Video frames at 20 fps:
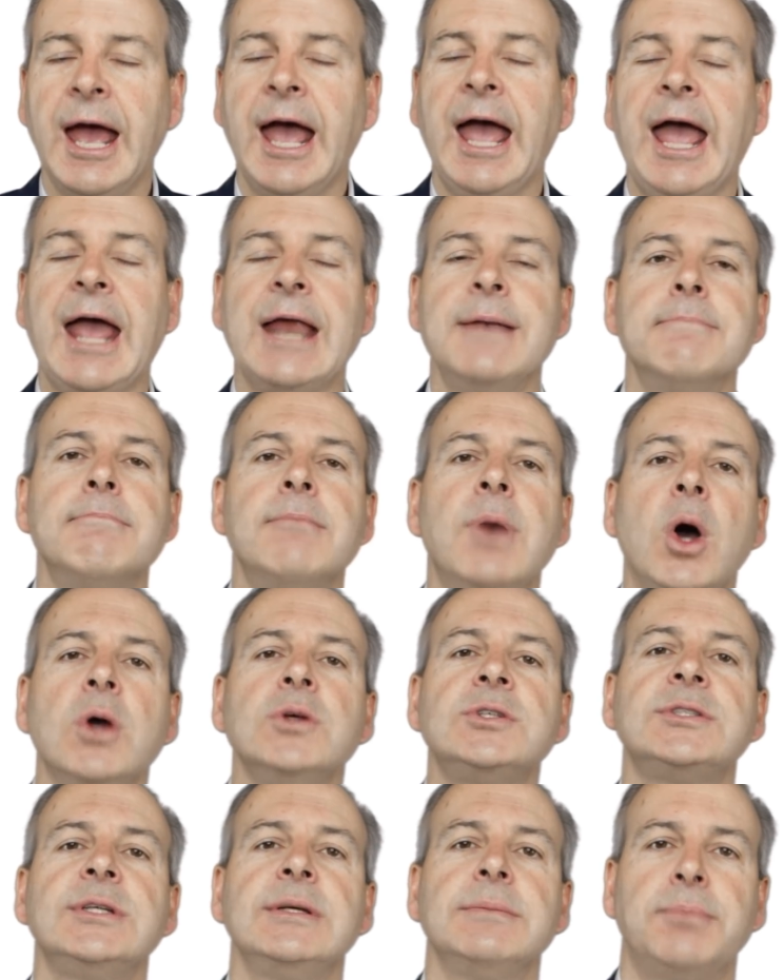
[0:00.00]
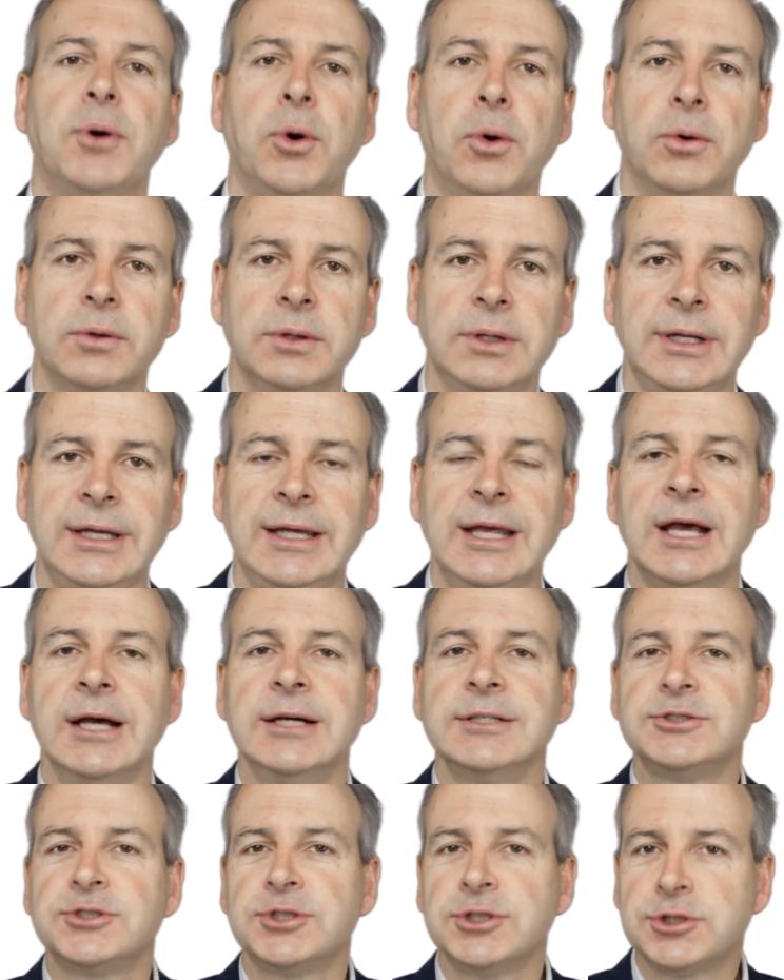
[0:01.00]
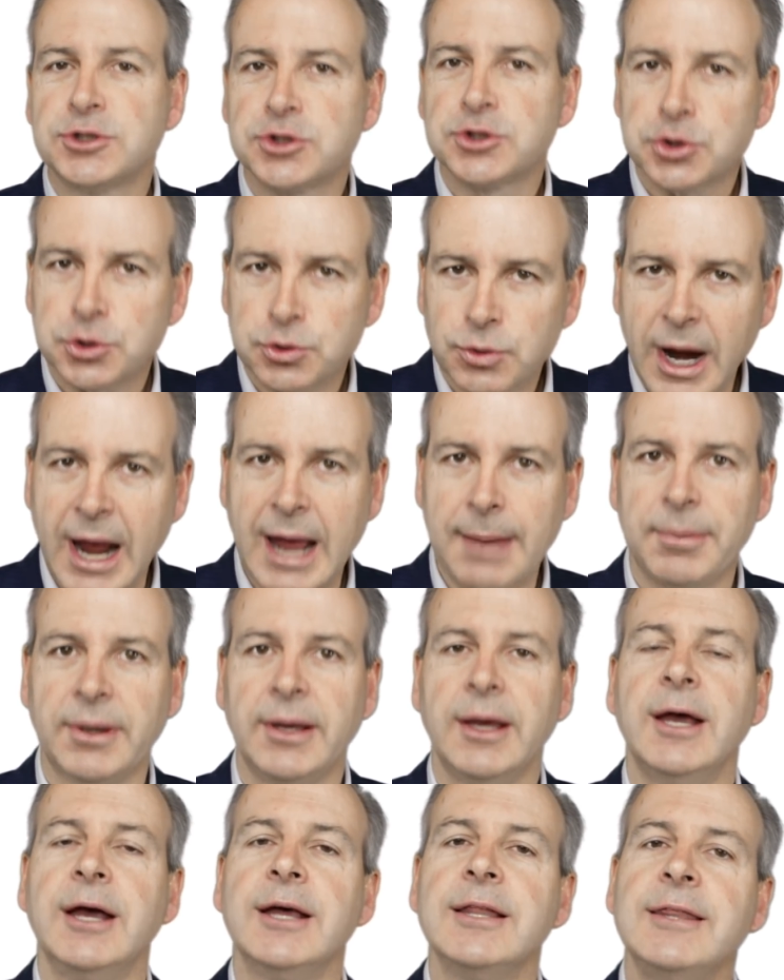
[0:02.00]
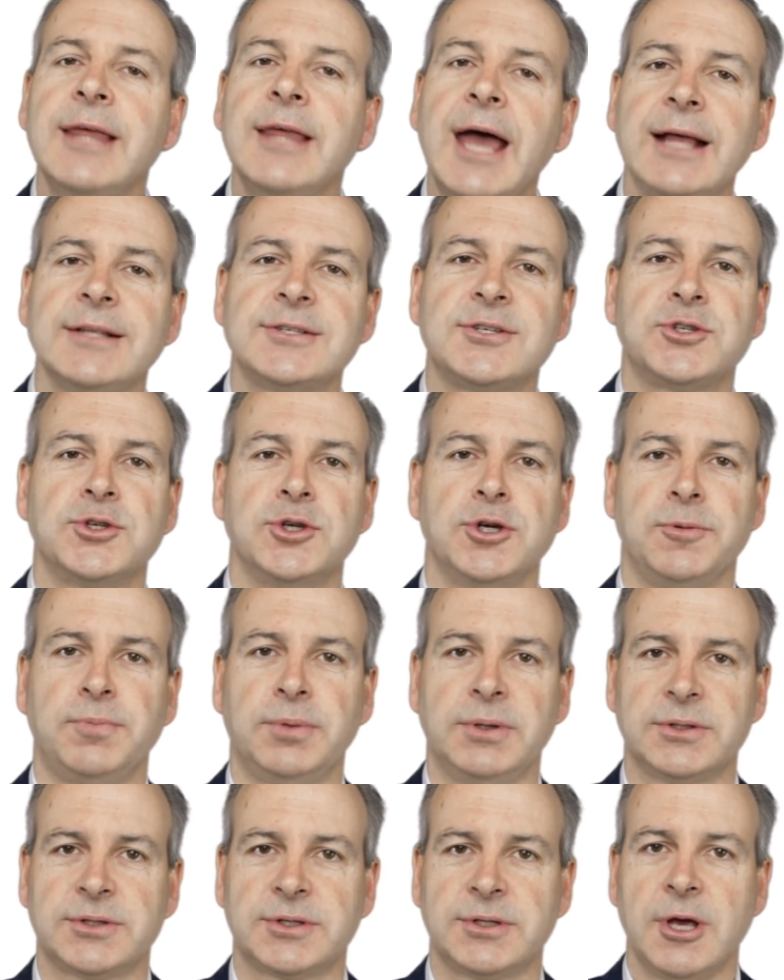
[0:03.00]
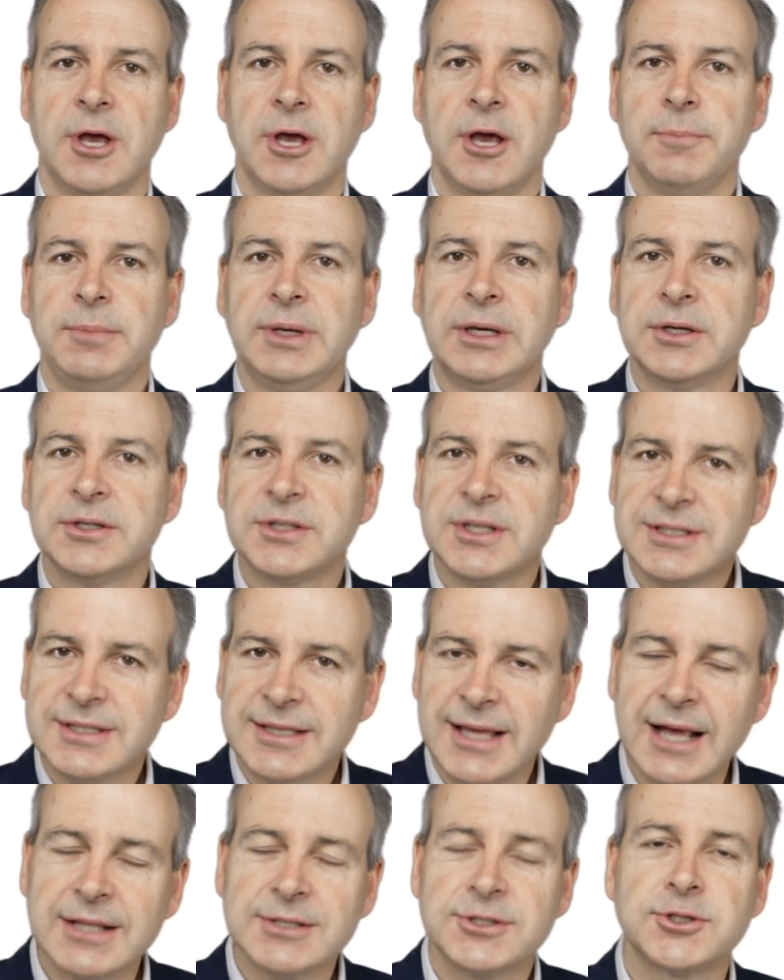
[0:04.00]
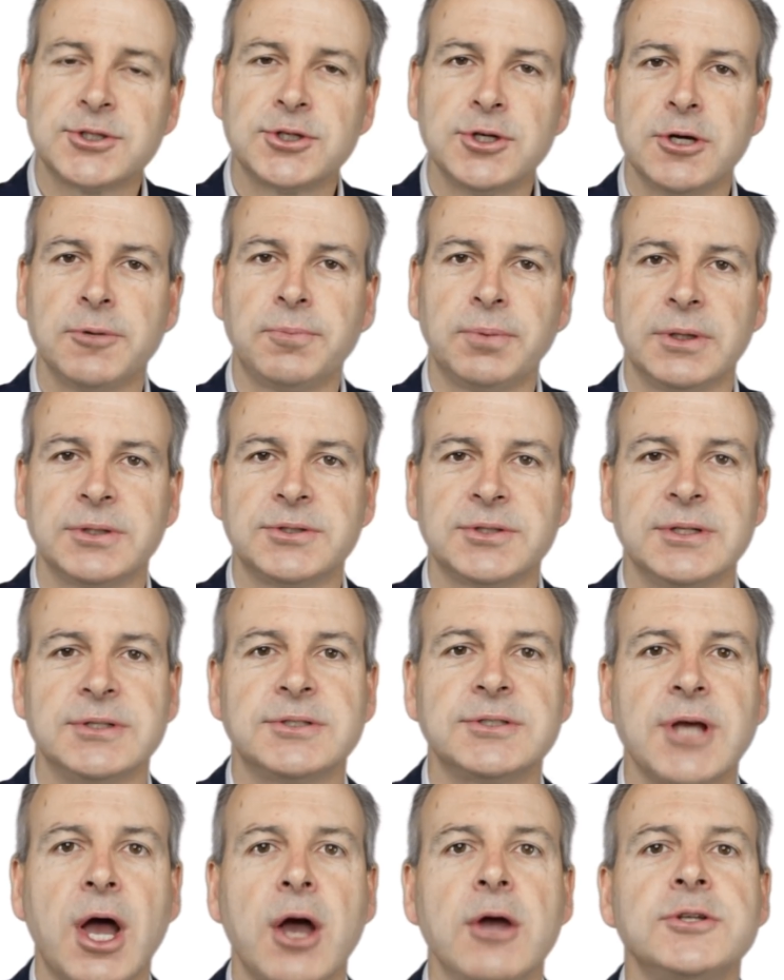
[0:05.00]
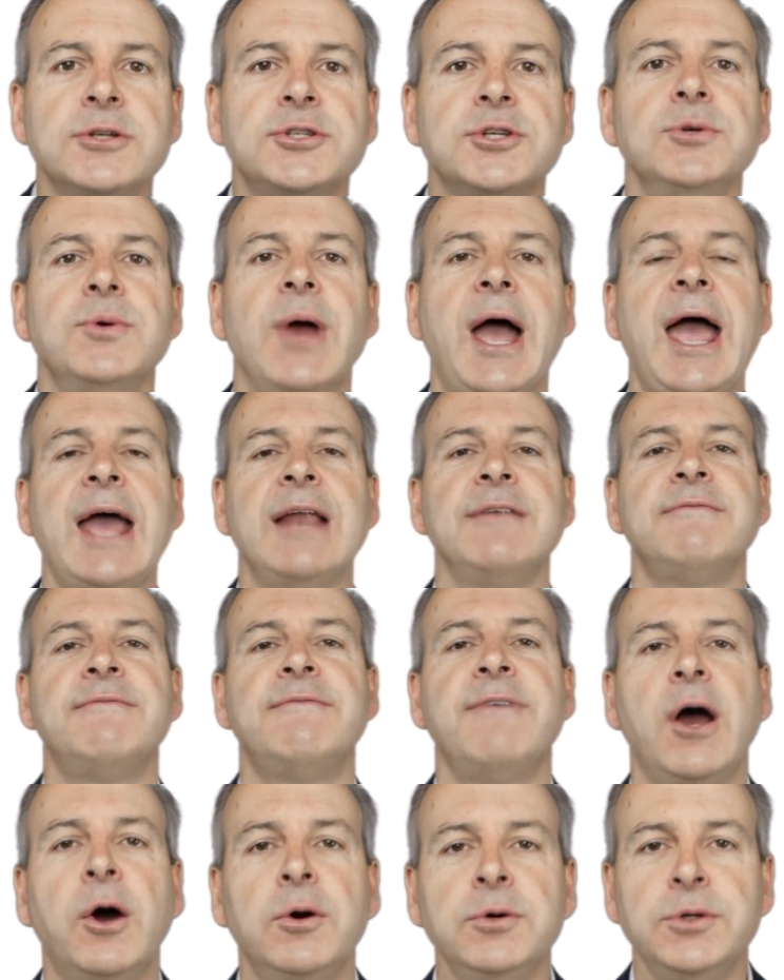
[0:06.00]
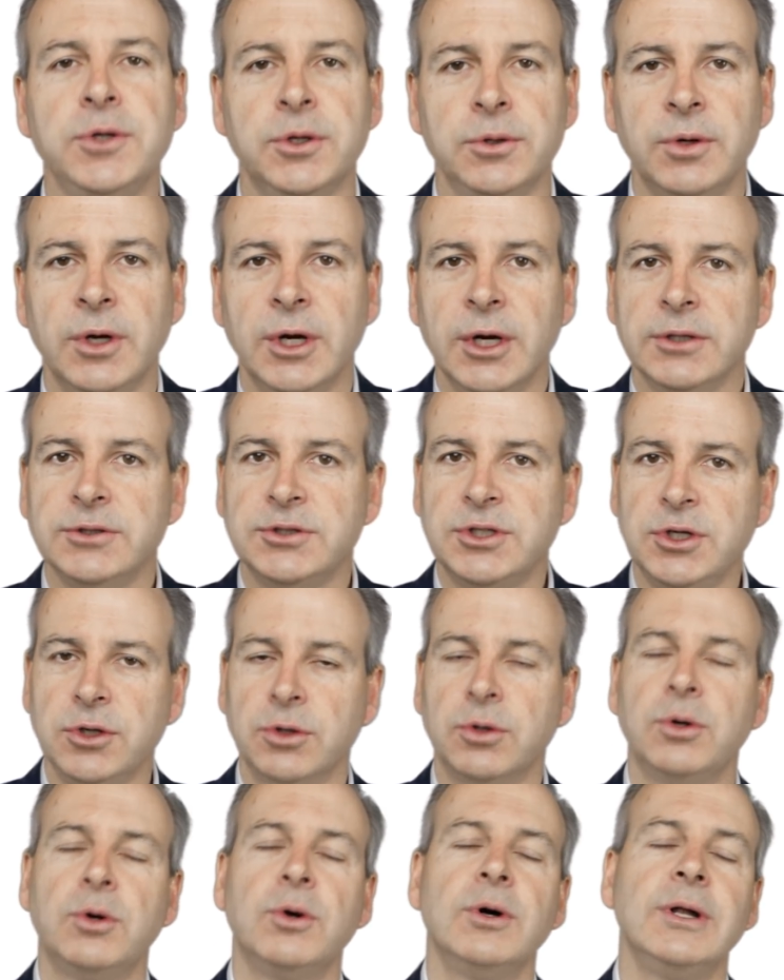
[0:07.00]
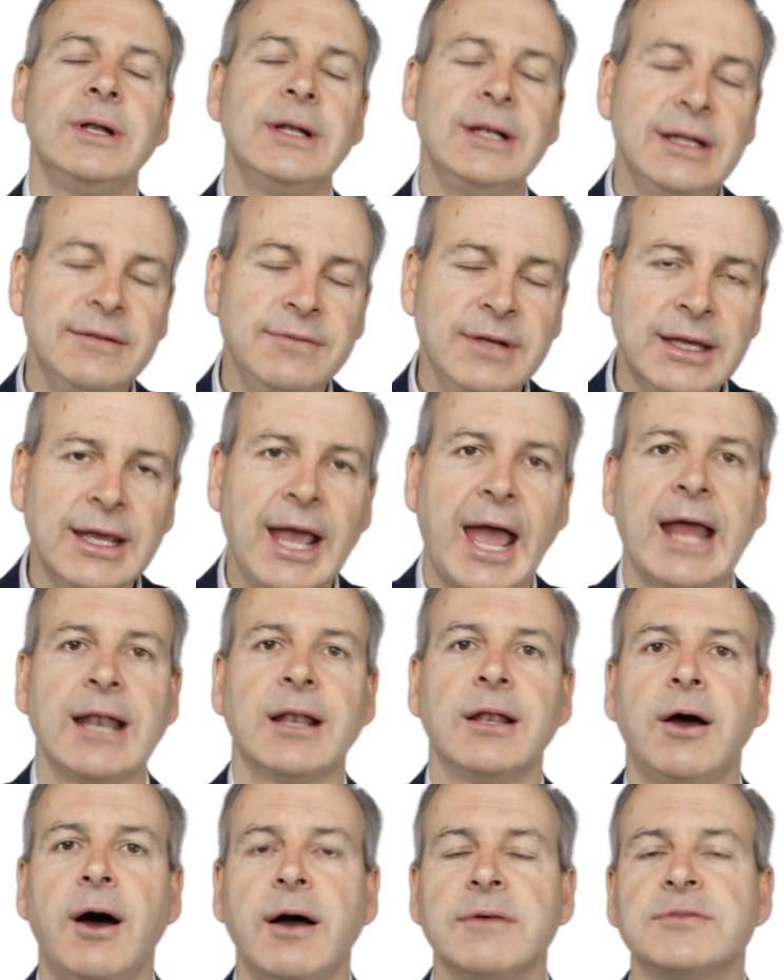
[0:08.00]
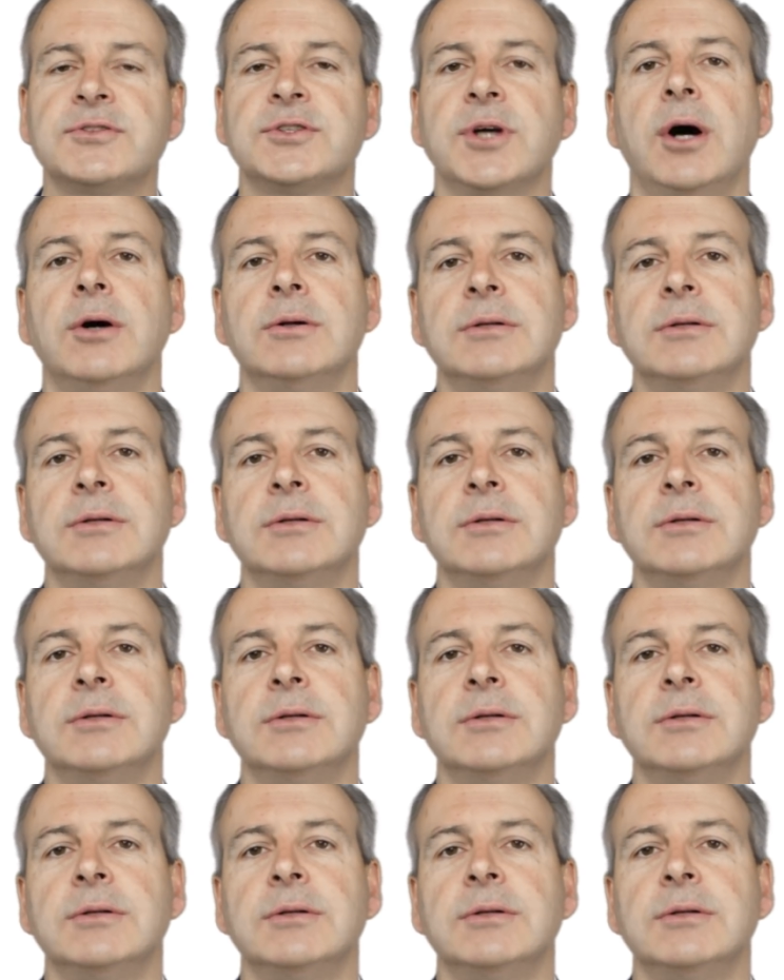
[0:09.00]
and most importantly, to trap that surplus, because it's that surplus that's going to add value to your living and lifestyle